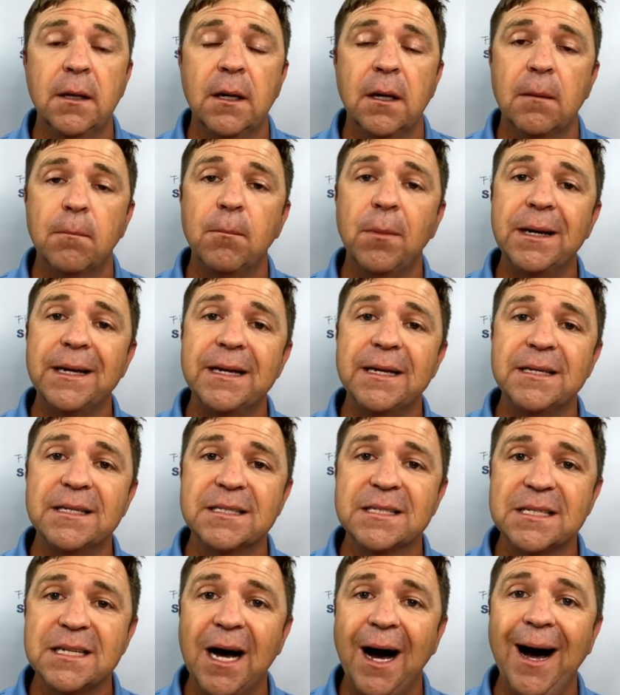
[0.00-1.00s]
but it
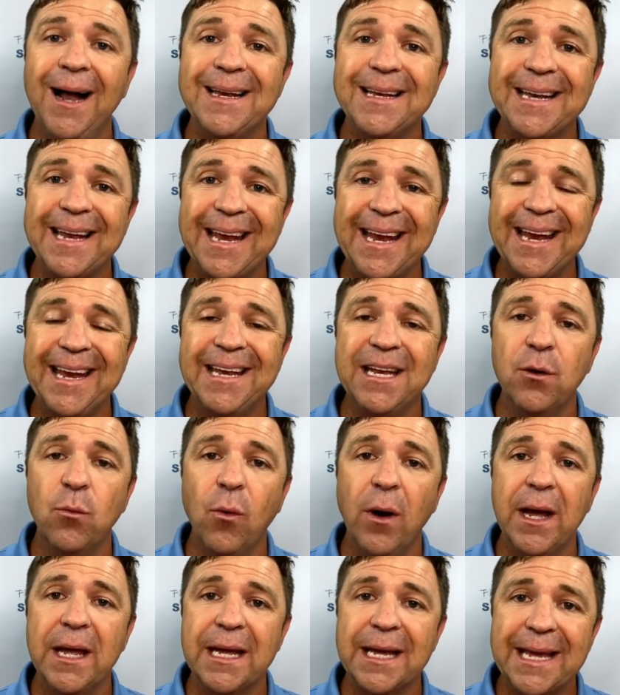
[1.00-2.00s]
is not in any
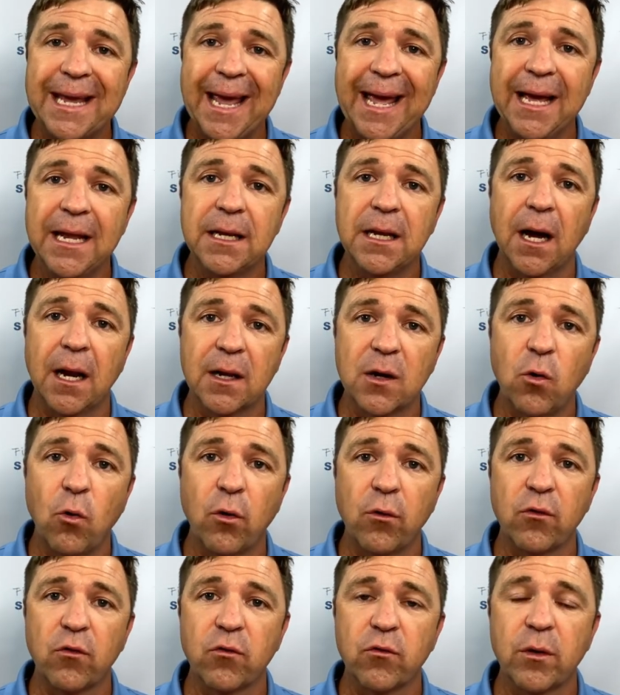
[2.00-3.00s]
way, it cannot,
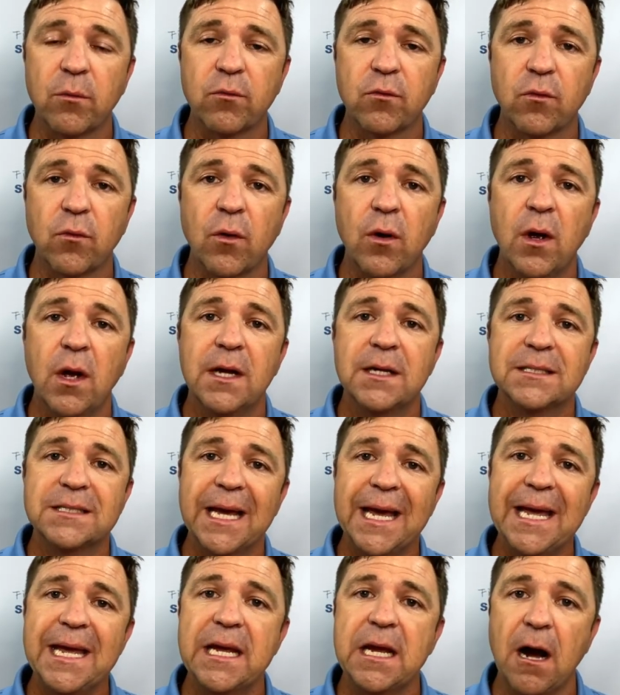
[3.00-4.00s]
according to Scripture,
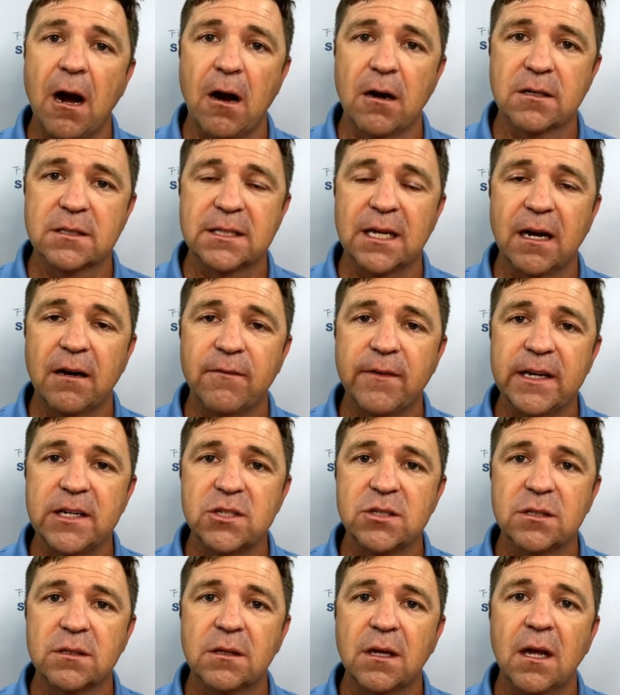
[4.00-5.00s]
take our
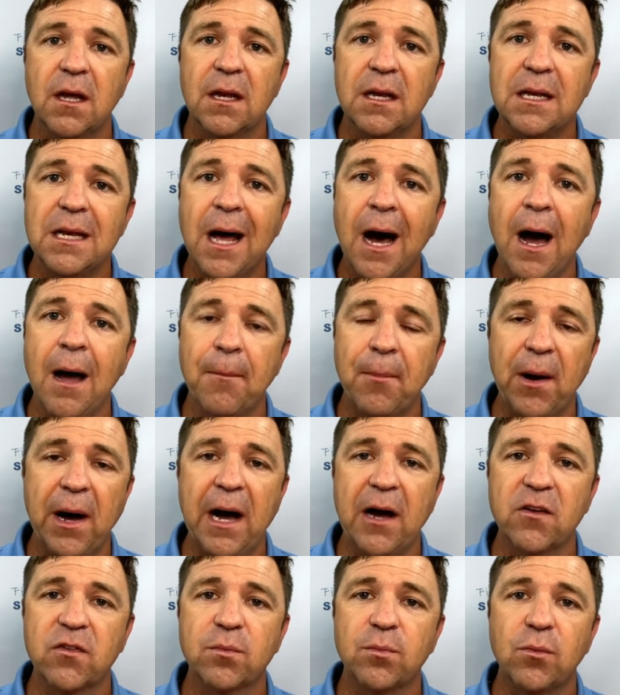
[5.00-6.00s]
salvation. Not
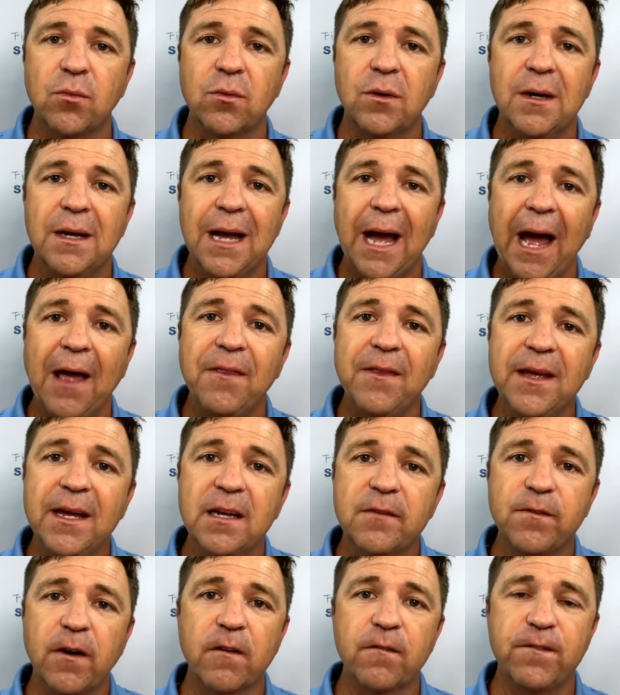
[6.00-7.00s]
possible. And
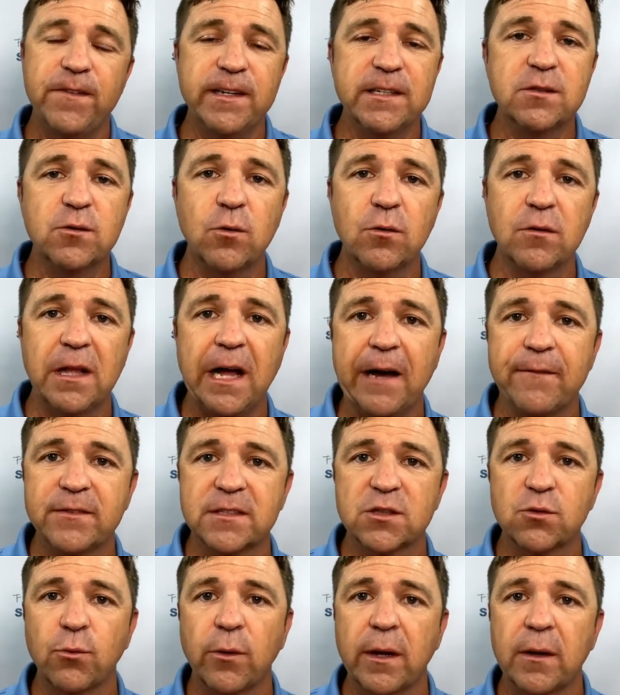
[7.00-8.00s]
then if our physical life
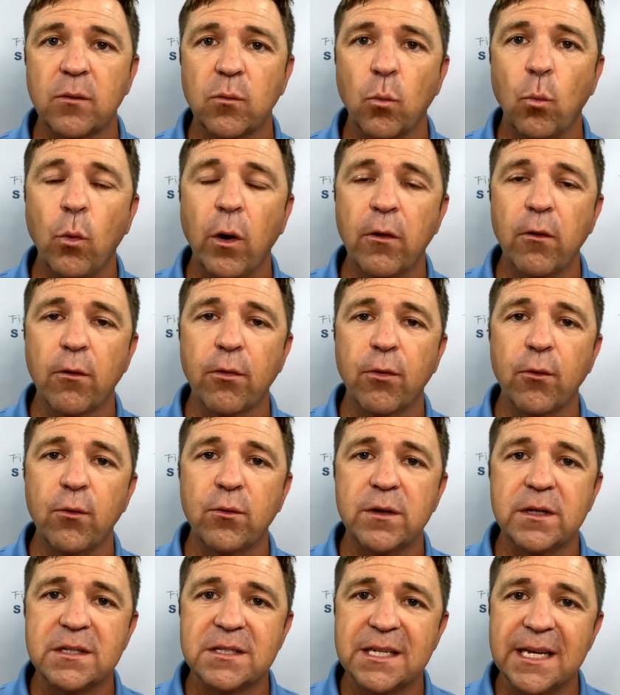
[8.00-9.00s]
is threatened, whether
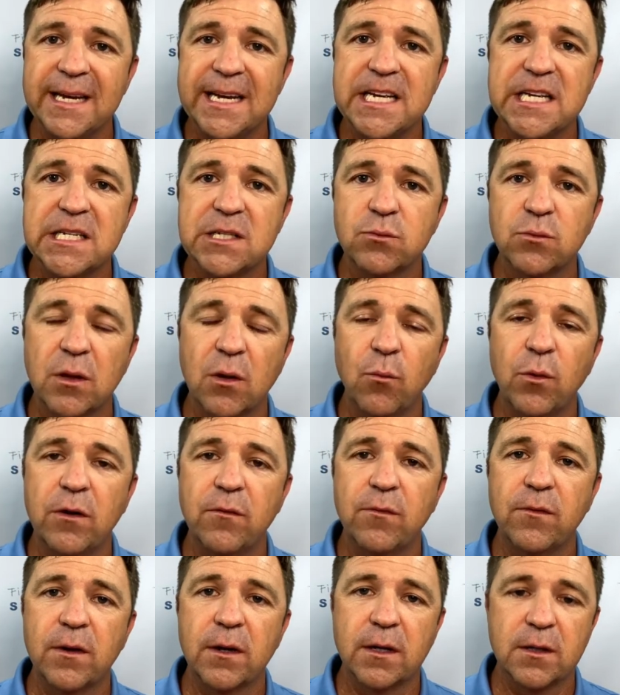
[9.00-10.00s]
through disease that
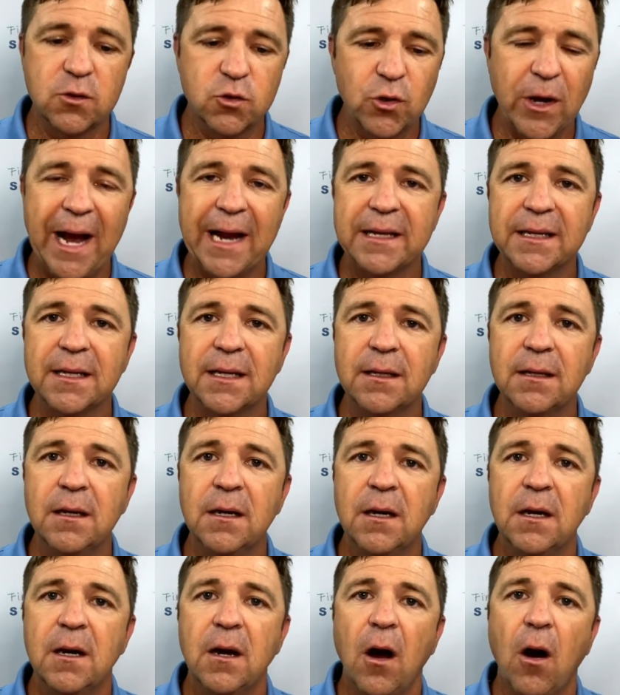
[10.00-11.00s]
we've
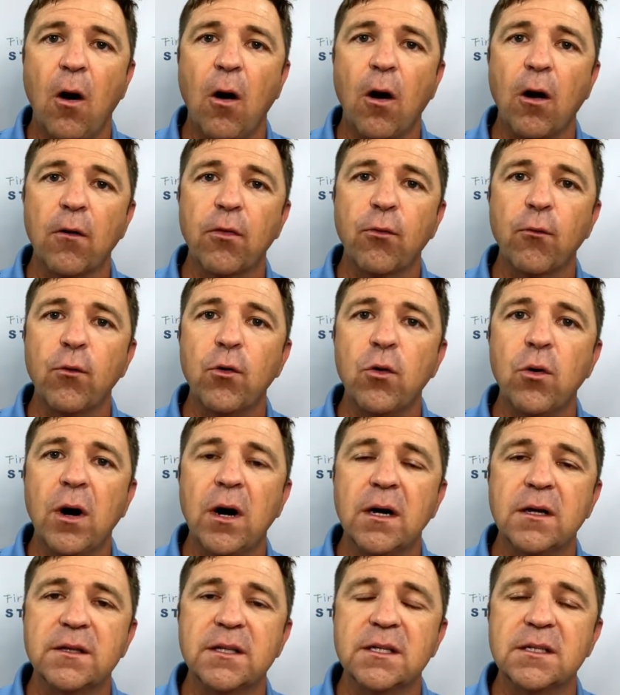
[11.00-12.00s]
contracted or through
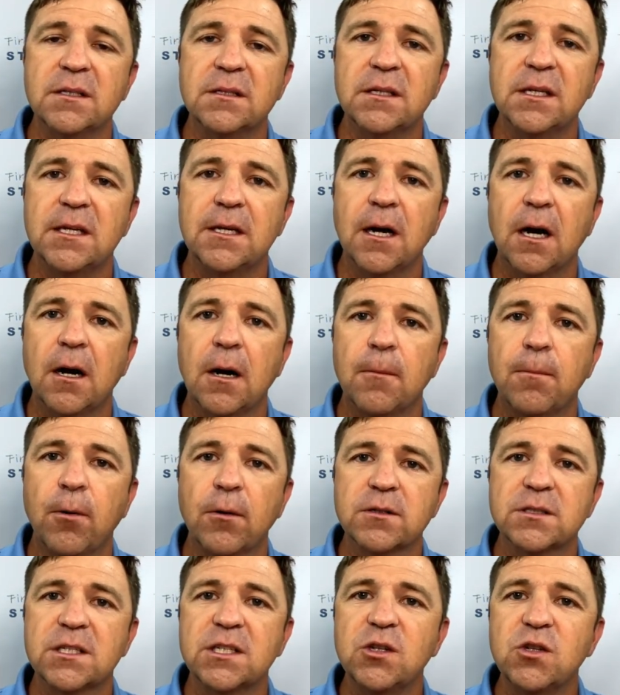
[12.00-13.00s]
the
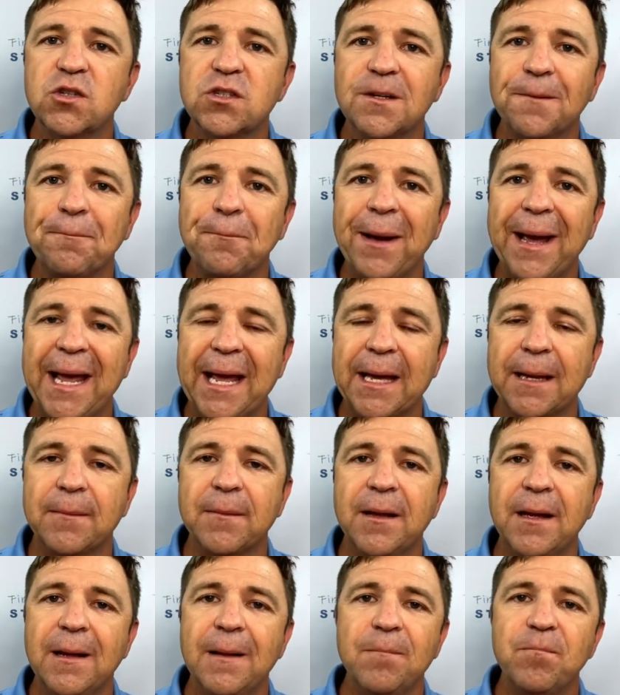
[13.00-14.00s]
persecution of
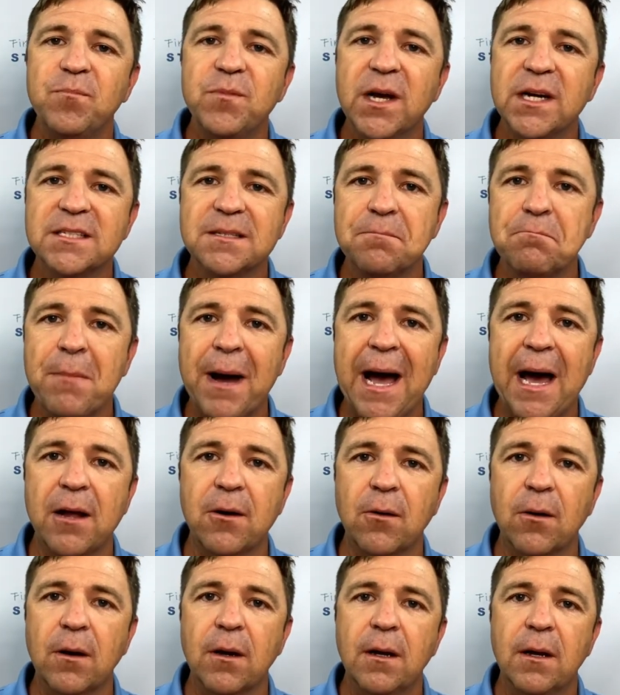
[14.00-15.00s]
man, doesn't
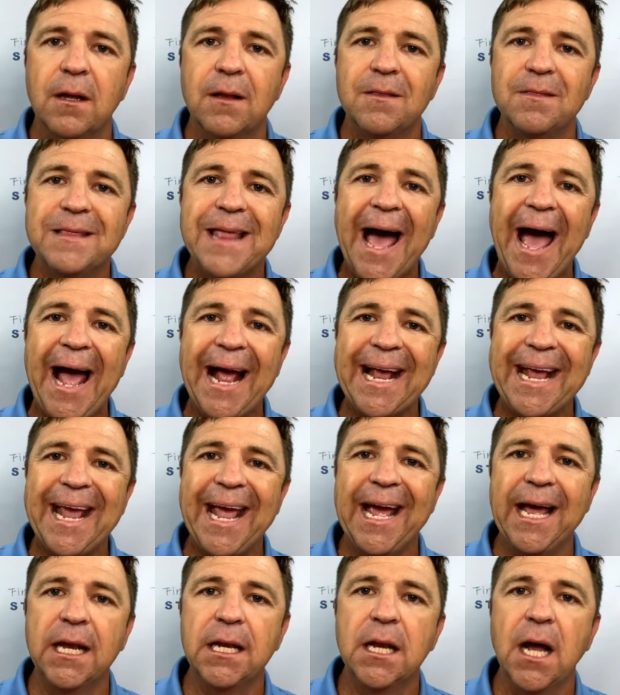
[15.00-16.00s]
matter. That
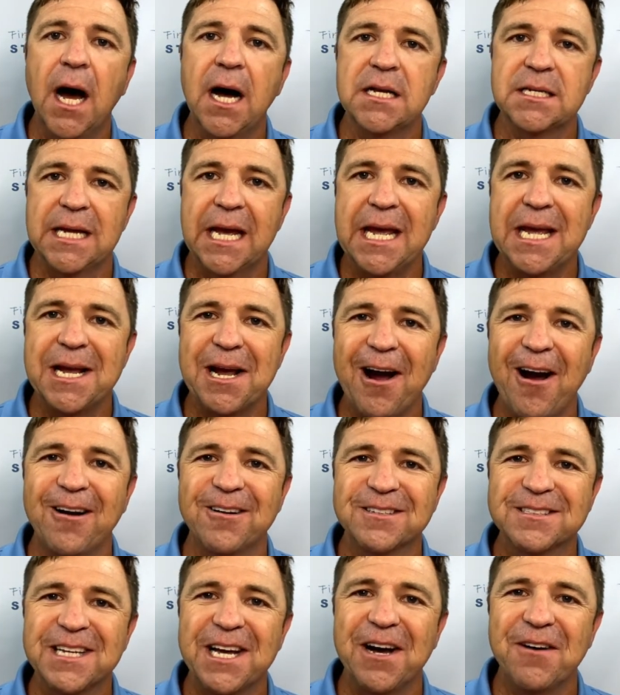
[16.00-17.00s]
cannot take
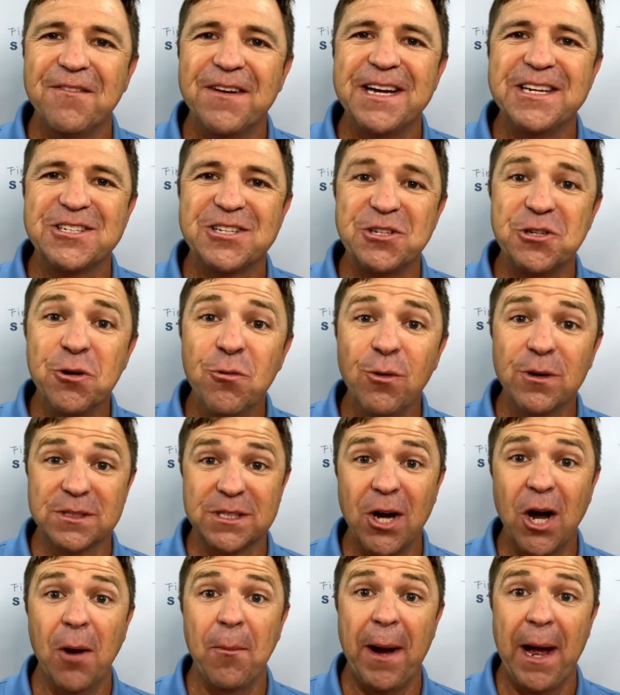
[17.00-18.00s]
our salvation. You want
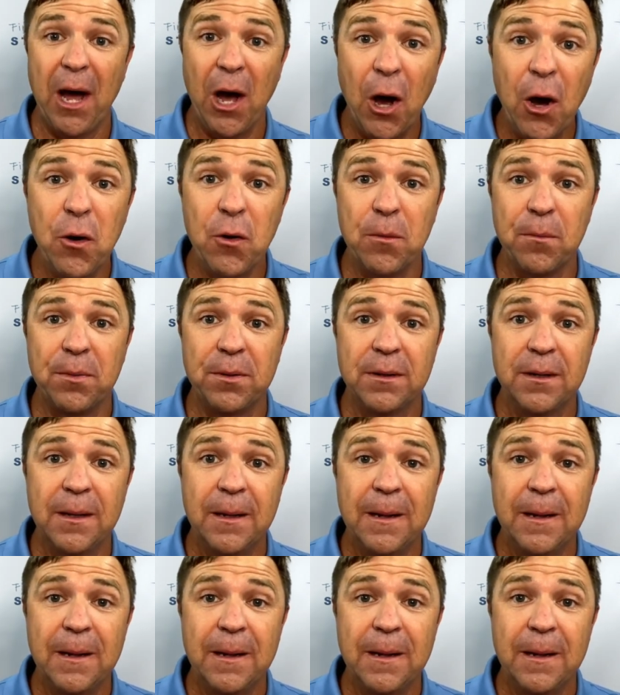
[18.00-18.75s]
to talk about hope.